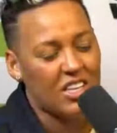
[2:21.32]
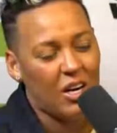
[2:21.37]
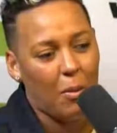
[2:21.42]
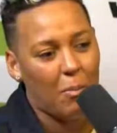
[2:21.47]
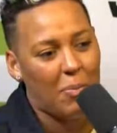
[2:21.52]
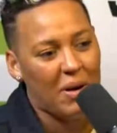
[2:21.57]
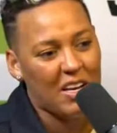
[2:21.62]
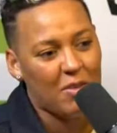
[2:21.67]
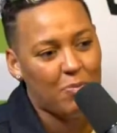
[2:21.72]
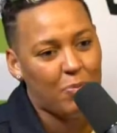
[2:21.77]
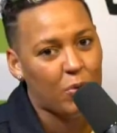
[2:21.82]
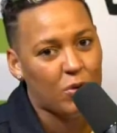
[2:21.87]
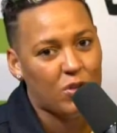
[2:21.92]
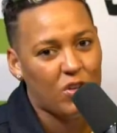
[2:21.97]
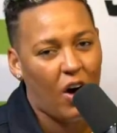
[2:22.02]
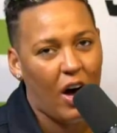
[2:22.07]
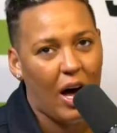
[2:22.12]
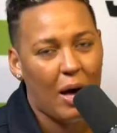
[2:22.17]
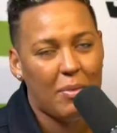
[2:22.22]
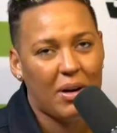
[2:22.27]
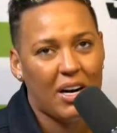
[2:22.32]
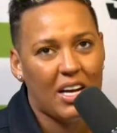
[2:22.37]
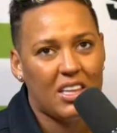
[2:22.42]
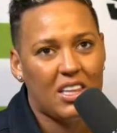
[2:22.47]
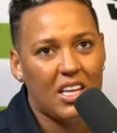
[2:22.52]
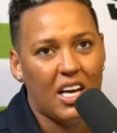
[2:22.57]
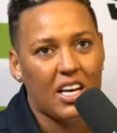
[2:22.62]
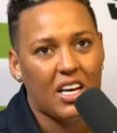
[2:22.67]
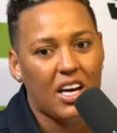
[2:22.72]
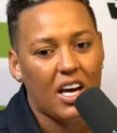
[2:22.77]
an unbelievable time. And I
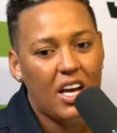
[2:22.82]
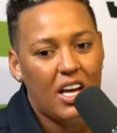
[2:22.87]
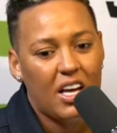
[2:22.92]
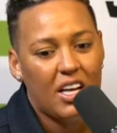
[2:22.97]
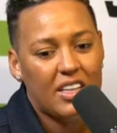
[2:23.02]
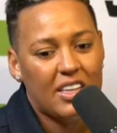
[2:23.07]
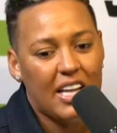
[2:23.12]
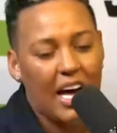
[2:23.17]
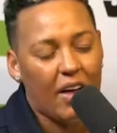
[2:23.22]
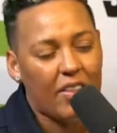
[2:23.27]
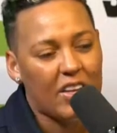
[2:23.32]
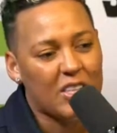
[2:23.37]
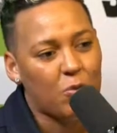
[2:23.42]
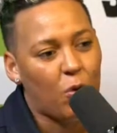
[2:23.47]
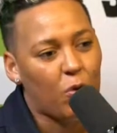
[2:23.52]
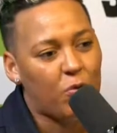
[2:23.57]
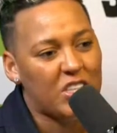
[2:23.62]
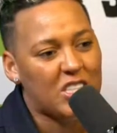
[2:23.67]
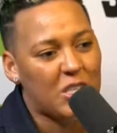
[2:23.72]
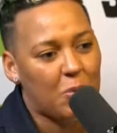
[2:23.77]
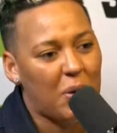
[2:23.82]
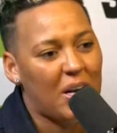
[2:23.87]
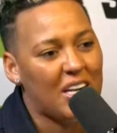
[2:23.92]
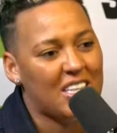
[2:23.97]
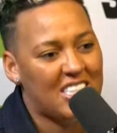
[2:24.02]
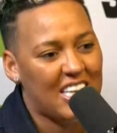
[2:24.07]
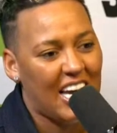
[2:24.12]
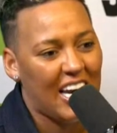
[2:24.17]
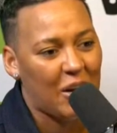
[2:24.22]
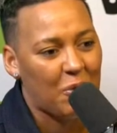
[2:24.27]
think now there's more
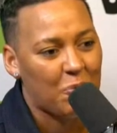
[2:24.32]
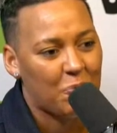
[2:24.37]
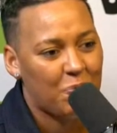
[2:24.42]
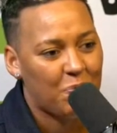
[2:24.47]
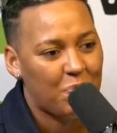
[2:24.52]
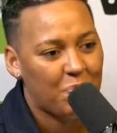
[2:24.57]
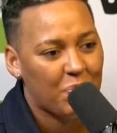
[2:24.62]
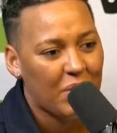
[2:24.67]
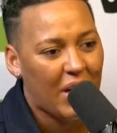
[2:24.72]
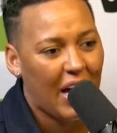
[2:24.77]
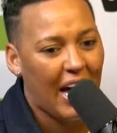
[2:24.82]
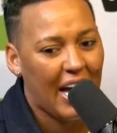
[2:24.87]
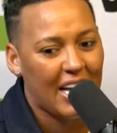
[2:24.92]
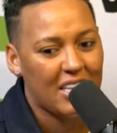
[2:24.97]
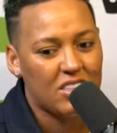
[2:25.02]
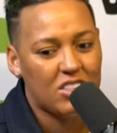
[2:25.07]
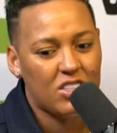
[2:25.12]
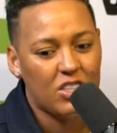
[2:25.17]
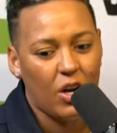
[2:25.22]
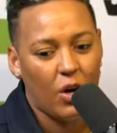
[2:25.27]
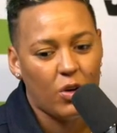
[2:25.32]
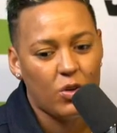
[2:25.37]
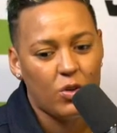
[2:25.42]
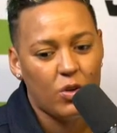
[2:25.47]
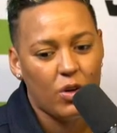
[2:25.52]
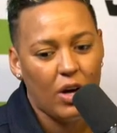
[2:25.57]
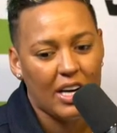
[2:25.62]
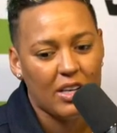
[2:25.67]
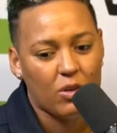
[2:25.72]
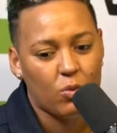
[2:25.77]
visibility. Yeah. And, you know,
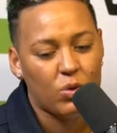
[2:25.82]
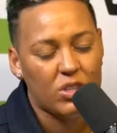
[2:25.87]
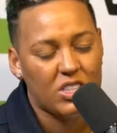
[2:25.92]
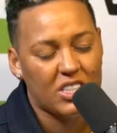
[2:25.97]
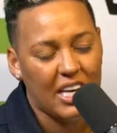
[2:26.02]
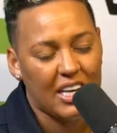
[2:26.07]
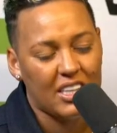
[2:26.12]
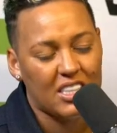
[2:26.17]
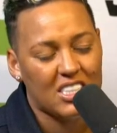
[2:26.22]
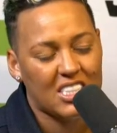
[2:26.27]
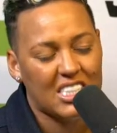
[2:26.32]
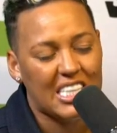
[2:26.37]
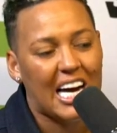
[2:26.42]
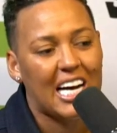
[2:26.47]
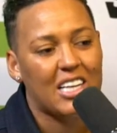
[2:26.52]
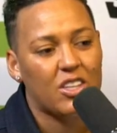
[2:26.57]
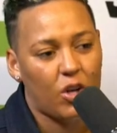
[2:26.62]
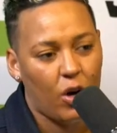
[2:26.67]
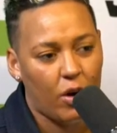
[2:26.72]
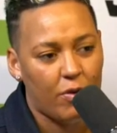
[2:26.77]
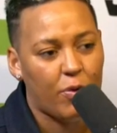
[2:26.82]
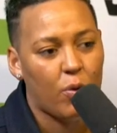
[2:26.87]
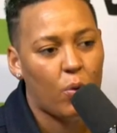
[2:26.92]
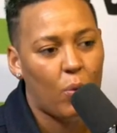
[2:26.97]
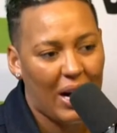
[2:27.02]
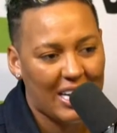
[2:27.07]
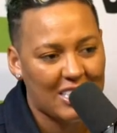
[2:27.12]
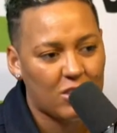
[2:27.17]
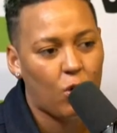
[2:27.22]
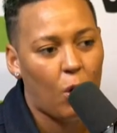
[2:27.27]
I would say the standard overall
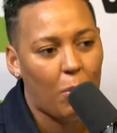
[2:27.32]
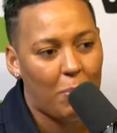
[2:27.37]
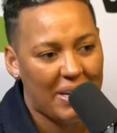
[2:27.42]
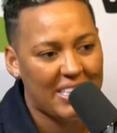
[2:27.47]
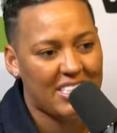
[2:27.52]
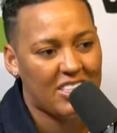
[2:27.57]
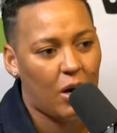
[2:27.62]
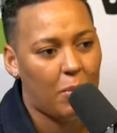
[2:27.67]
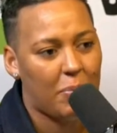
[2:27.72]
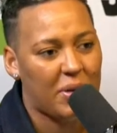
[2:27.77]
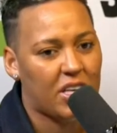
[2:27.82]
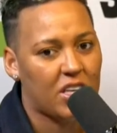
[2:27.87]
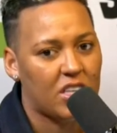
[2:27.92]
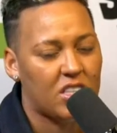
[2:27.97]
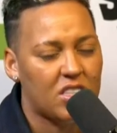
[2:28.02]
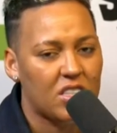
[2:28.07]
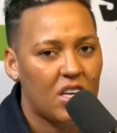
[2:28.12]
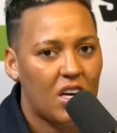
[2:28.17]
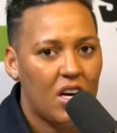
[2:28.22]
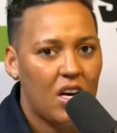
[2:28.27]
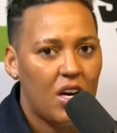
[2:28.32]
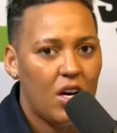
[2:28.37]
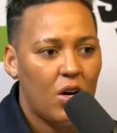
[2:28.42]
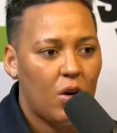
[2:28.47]
has got better because. More